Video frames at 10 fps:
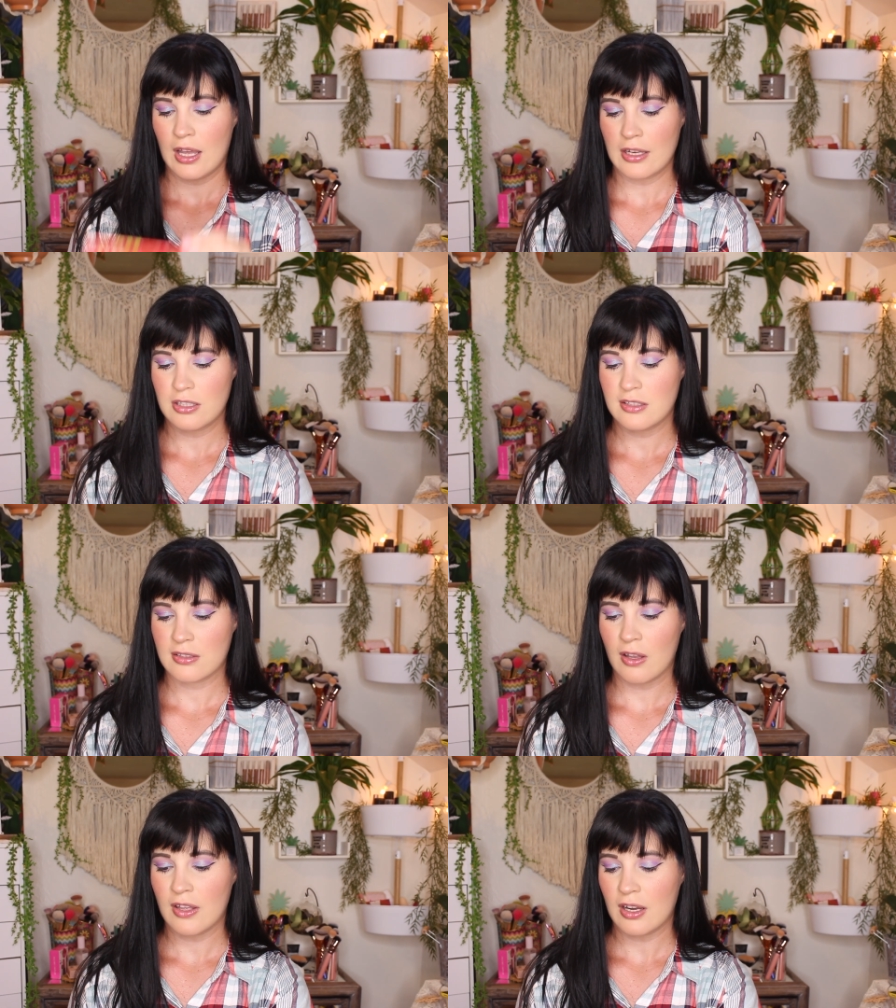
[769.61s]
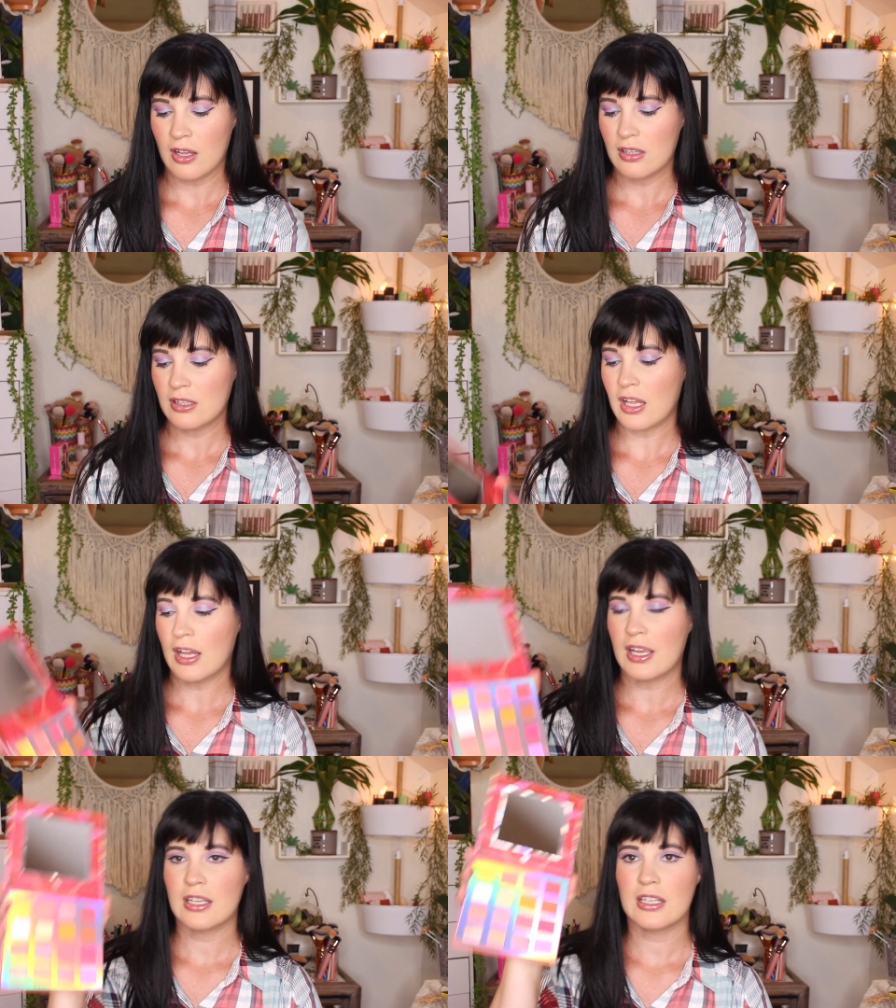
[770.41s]
I just saw it
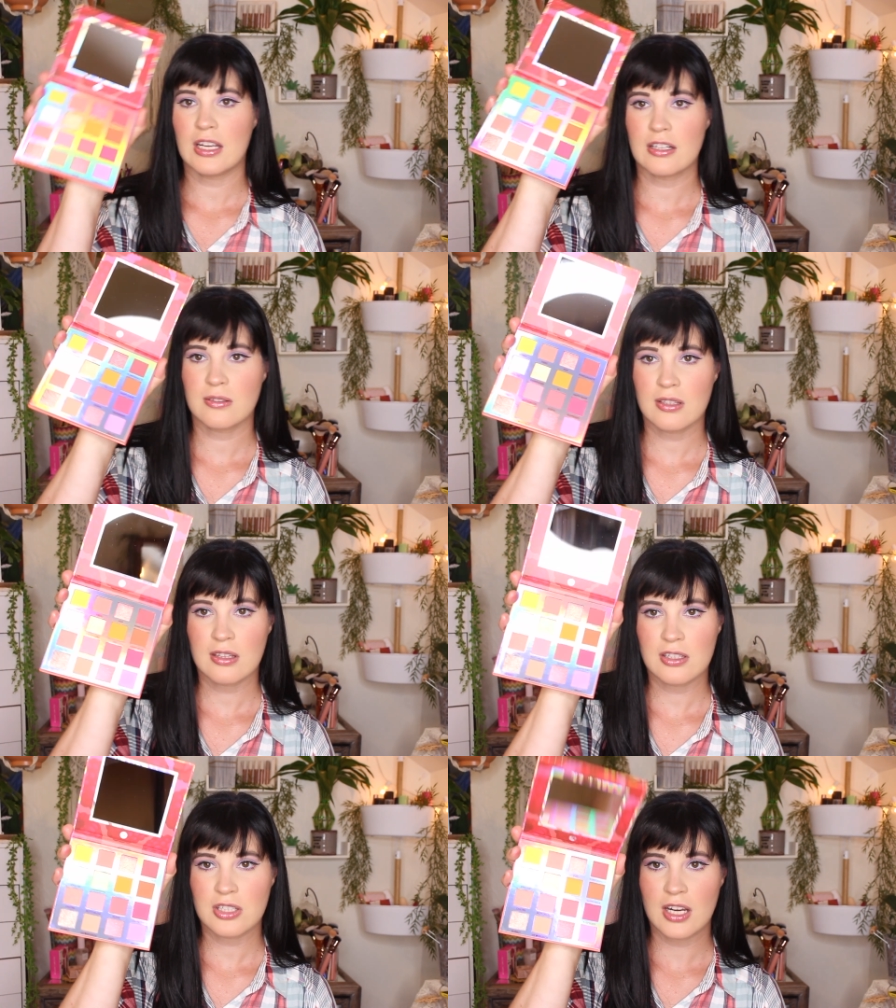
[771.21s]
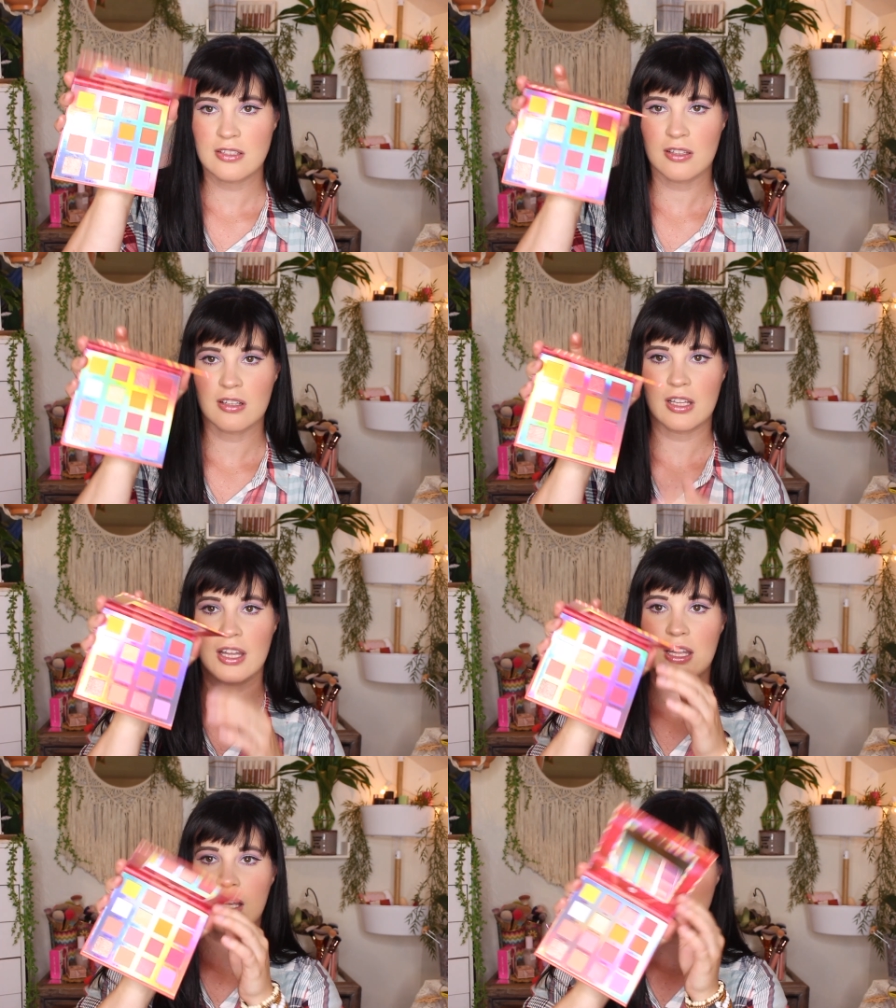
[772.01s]
online. Here's what the shades look
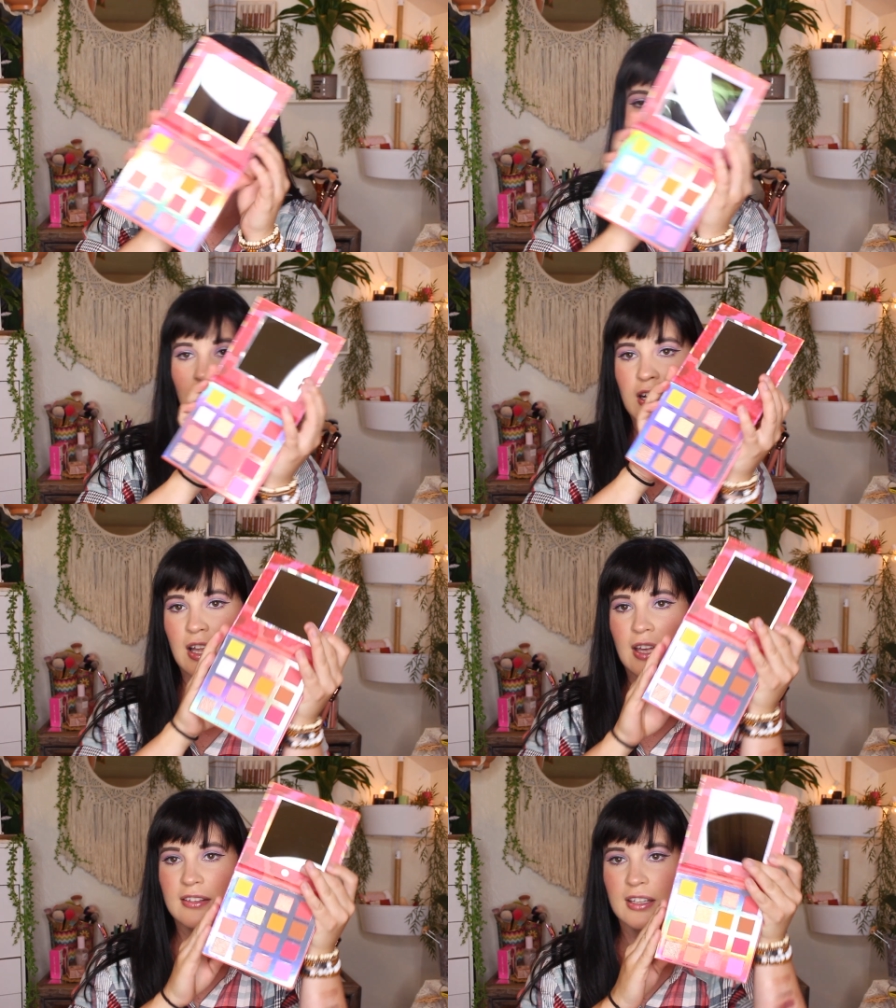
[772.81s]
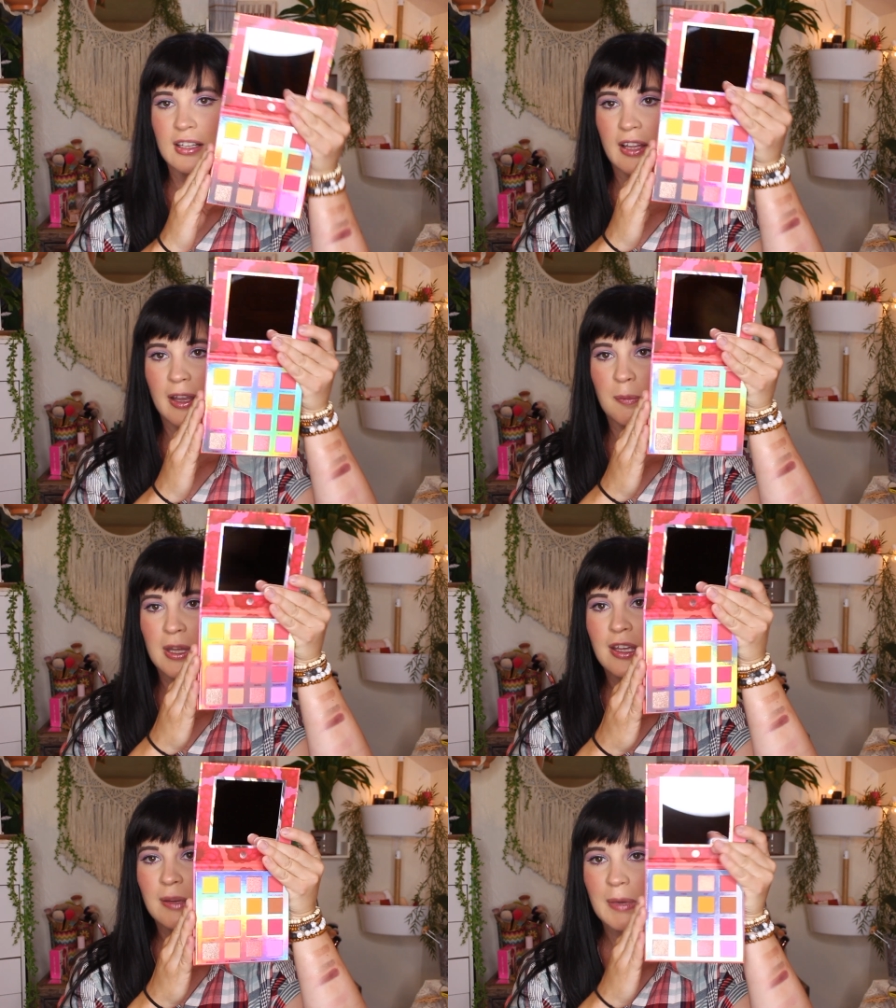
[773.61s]
like. It's a classic like
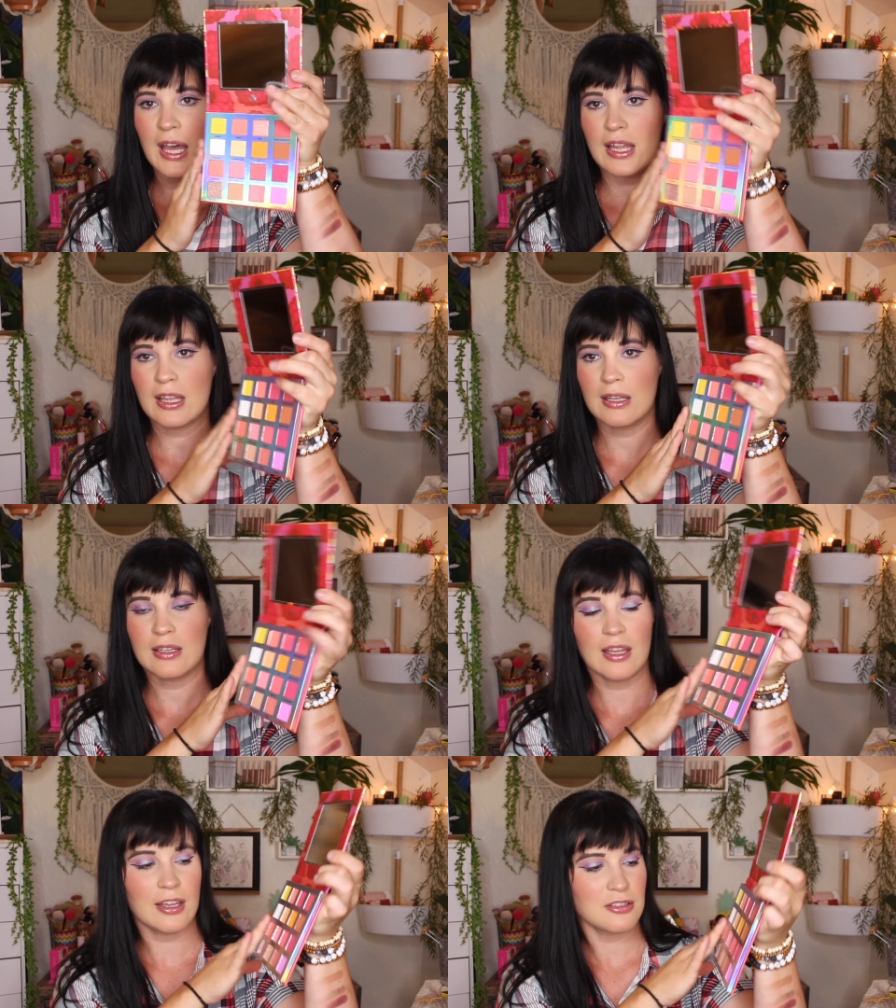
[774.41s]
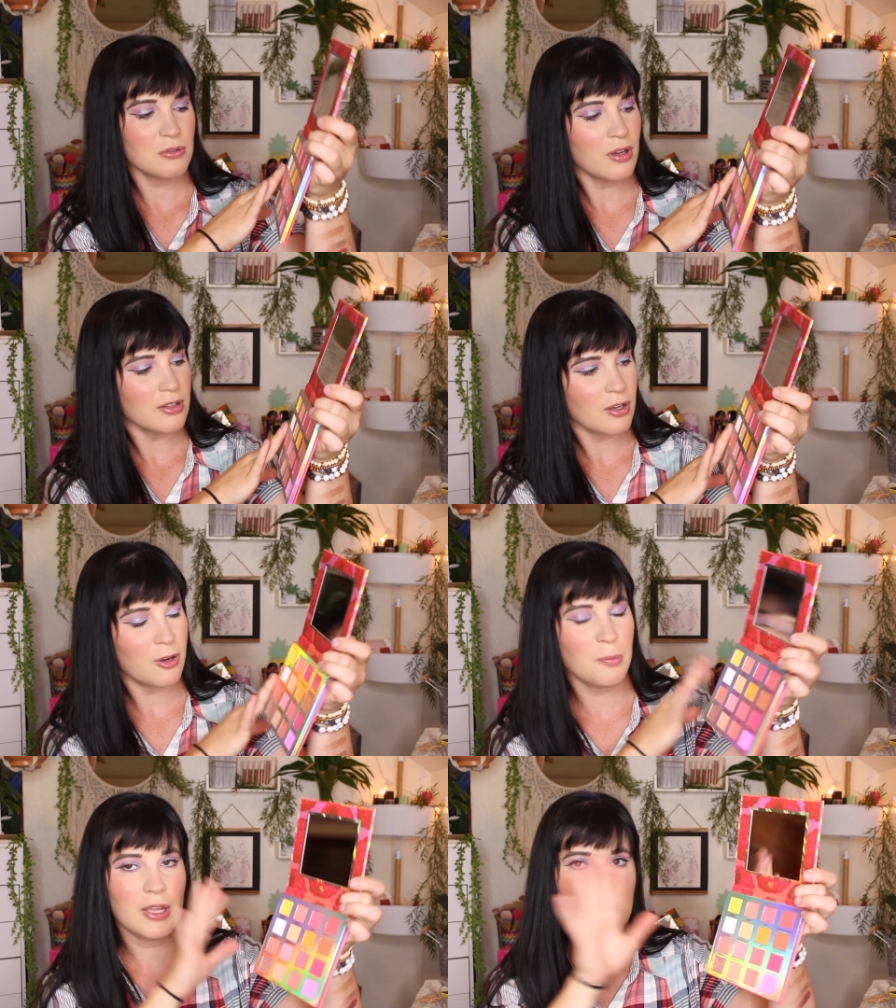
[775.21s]
pink palette. As you all
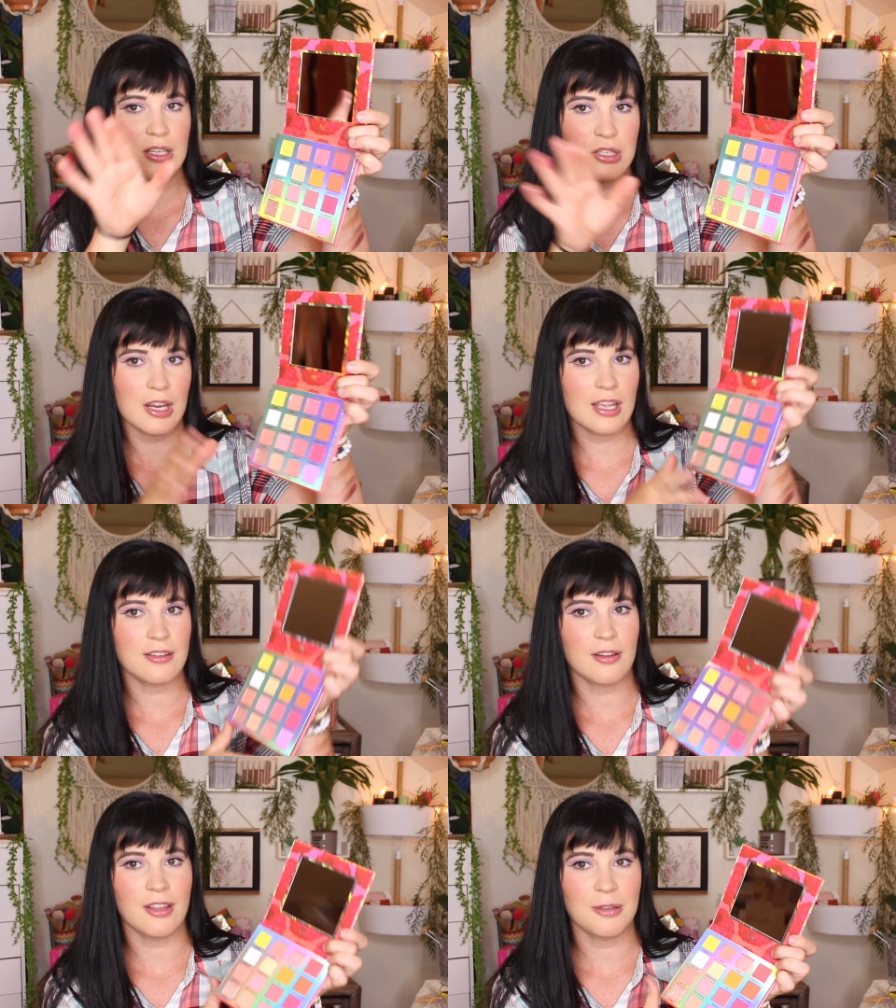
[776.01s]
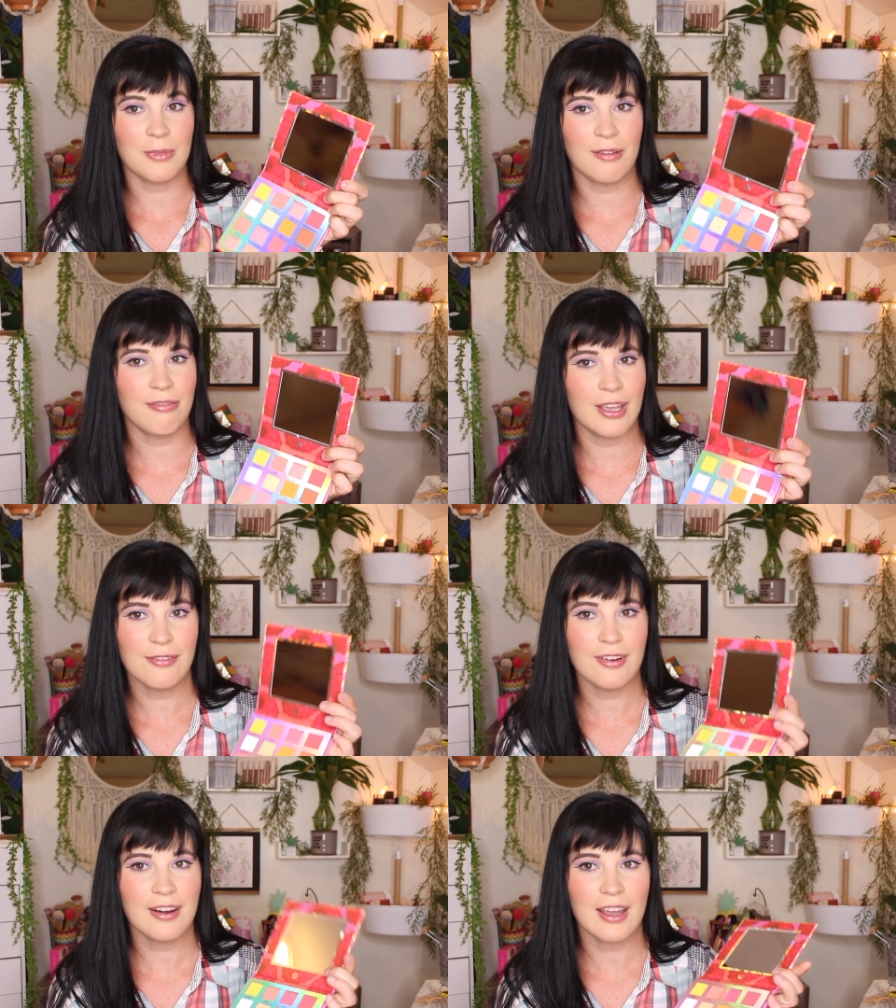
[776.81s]
know, pink shades are like my
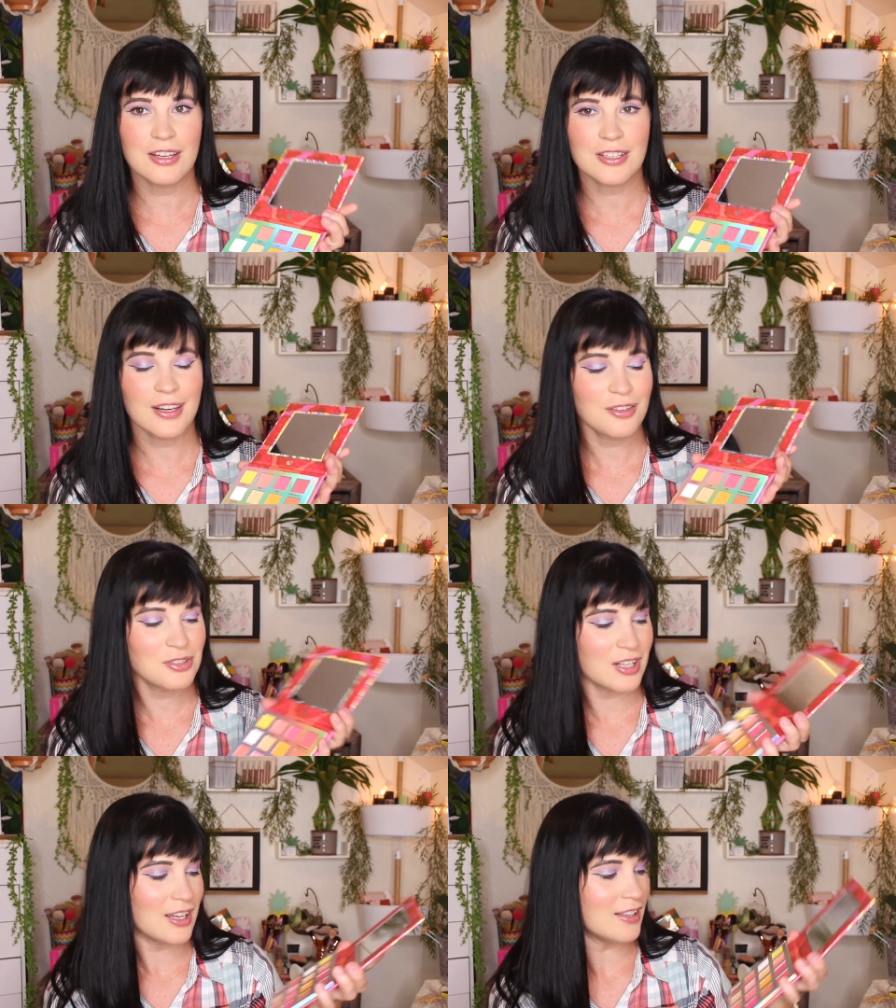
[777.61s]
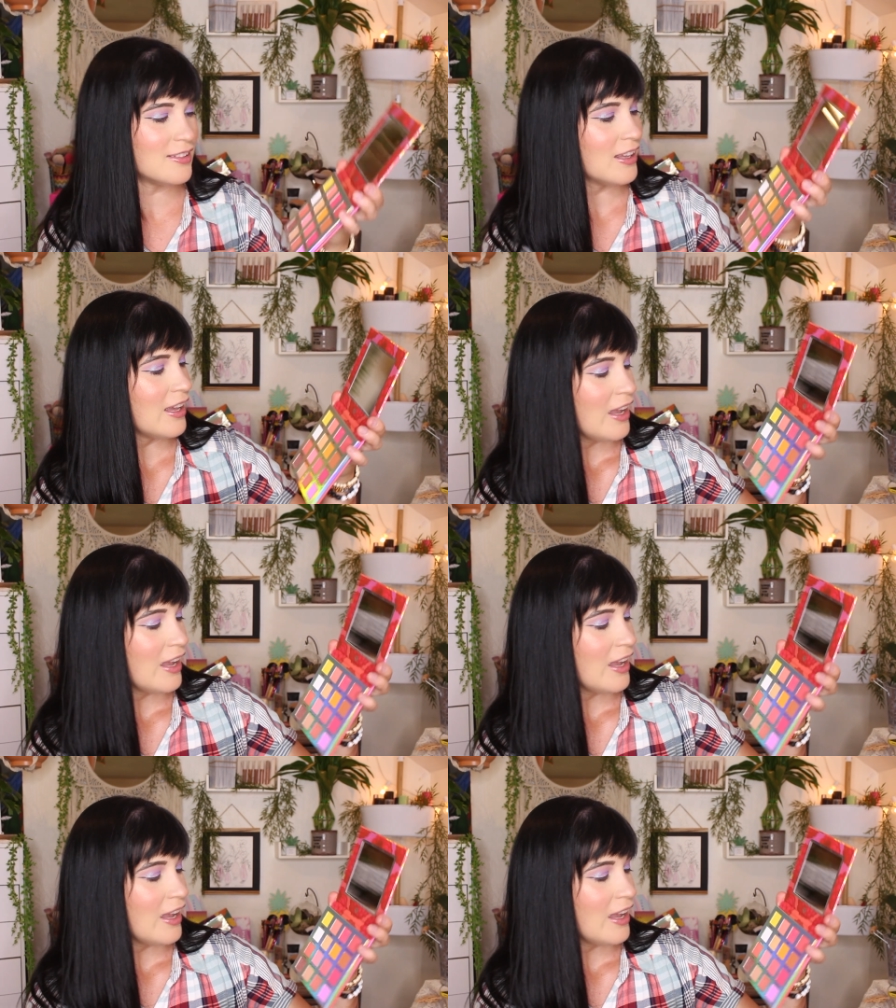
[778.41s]
favorite eyeshadow shades.